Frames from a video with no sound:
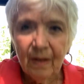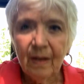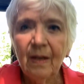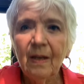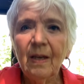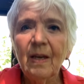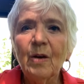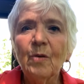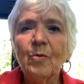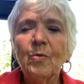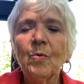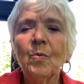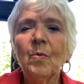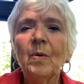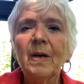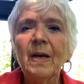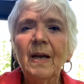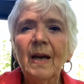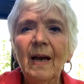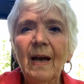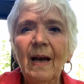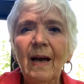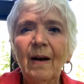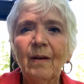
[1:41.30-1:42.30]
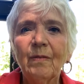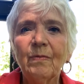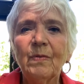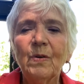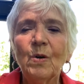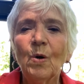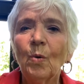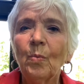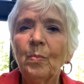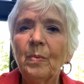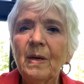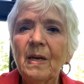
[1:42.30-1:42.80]
If we have
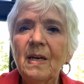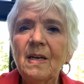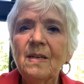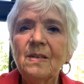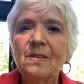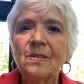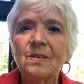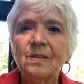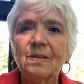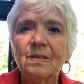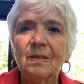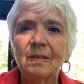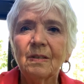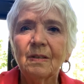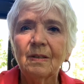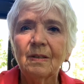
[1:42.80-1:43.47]
no peace,